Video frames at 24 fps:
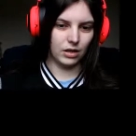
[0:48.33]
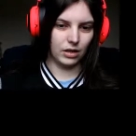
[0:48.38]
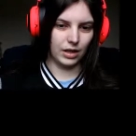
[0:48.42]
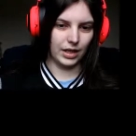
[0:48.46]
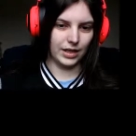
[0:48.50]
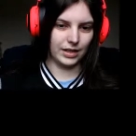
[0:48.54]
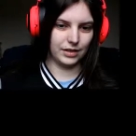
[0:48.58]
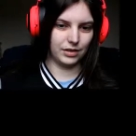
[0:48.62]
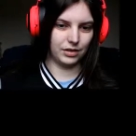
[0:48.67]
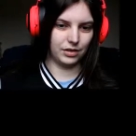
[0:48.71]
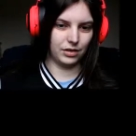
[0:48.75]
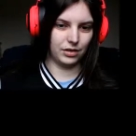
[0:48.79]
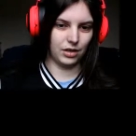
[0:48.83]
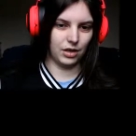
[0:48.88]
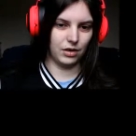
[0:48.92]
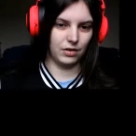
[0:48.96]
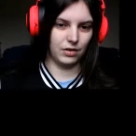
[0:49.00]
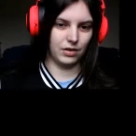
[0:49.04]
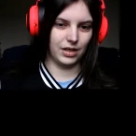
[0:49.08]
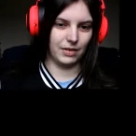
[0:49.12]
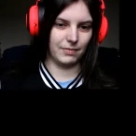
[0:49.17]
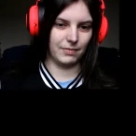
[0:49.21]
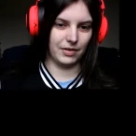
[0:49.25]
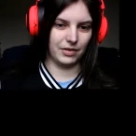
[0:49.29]
like
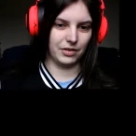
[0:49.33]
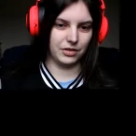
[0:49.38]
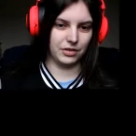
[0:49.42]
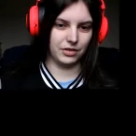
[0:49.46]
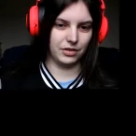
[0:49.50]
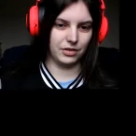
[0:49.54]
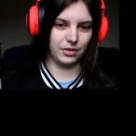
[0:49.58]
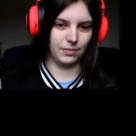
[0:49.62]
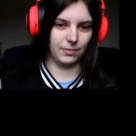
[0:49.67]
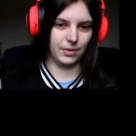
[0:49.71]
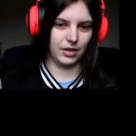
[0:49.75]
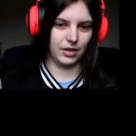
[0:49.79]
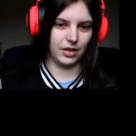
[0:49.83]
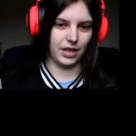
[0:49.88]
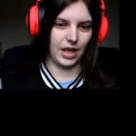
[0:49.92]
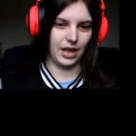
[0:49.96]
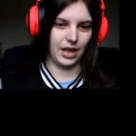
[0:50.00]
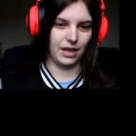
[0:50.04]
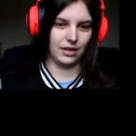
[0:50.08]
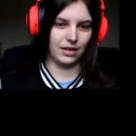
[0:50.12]
so, and then we have to somehow get